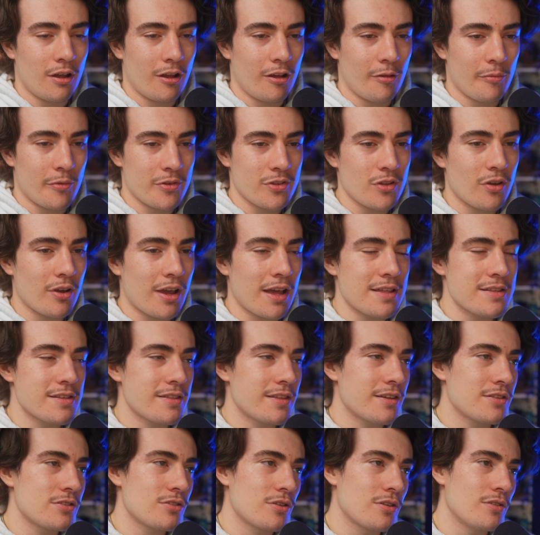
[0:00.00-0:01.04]
There's all kinds of
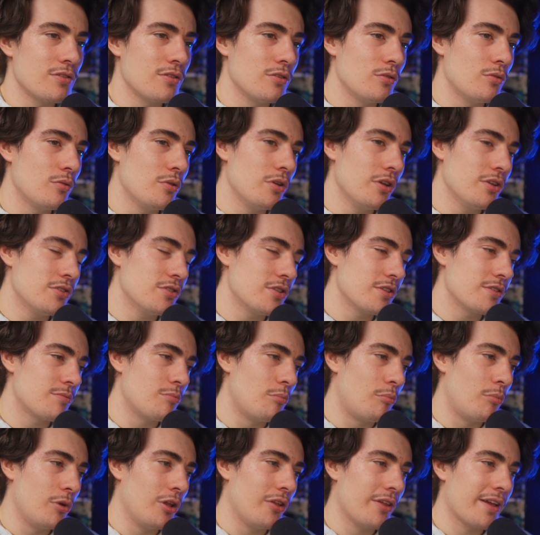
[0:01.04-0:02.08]
things you can do. It's
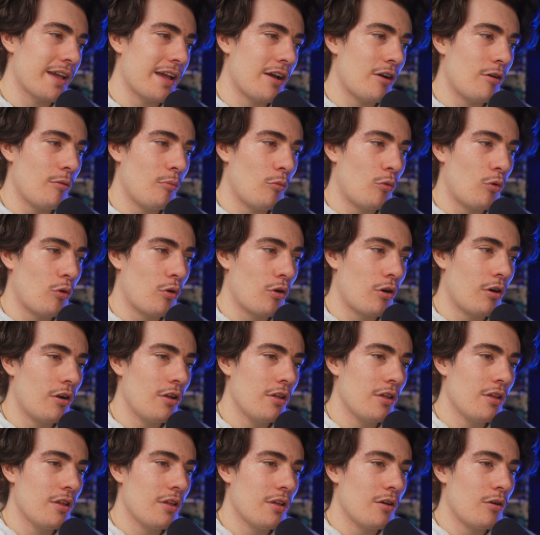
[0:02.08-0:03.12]
just building out more
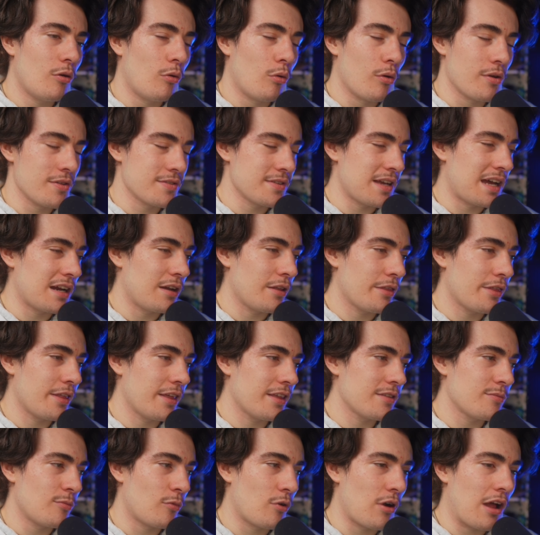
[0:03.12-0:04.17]
horizontal
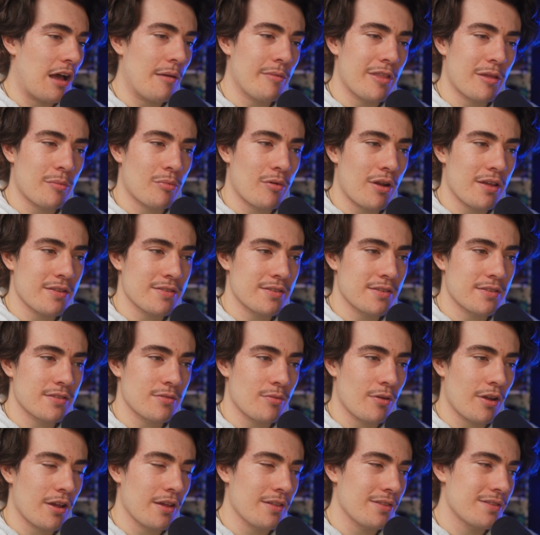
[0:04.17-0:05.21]
things, more omnipresence,
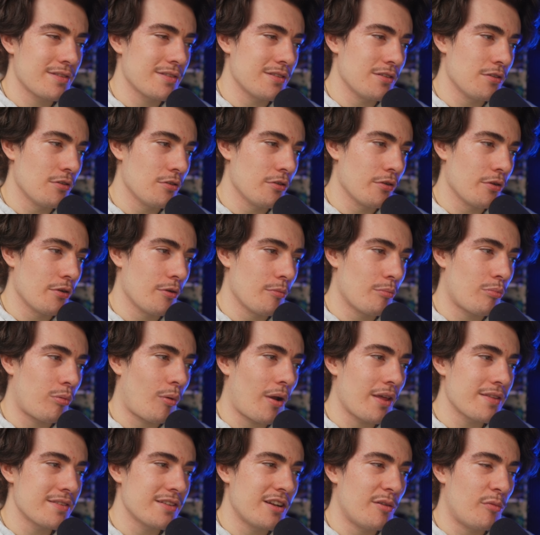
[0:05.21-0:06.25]
right? So you're
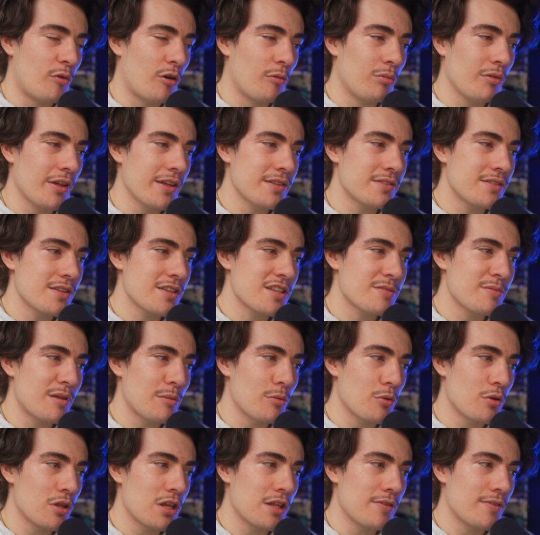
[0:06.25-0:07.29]
present in more places. Maybe
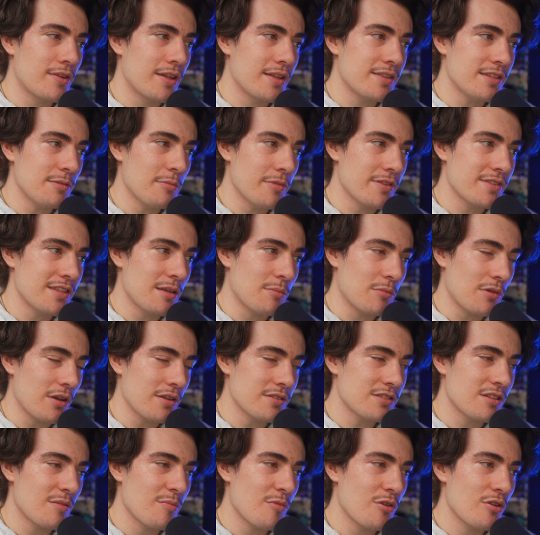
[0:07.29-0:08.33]
you can even hit some of the same
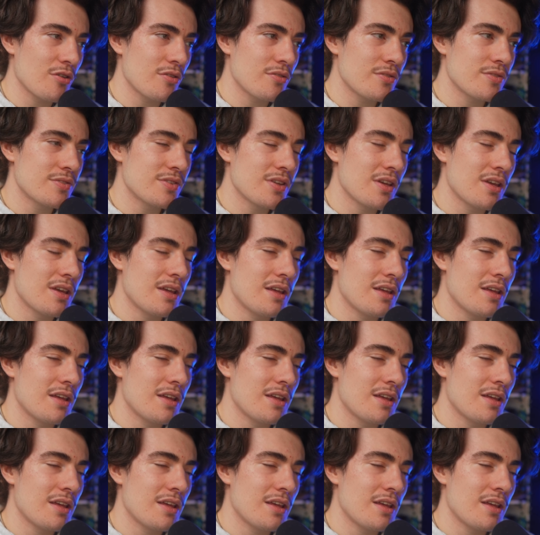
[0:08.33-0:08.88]
customers.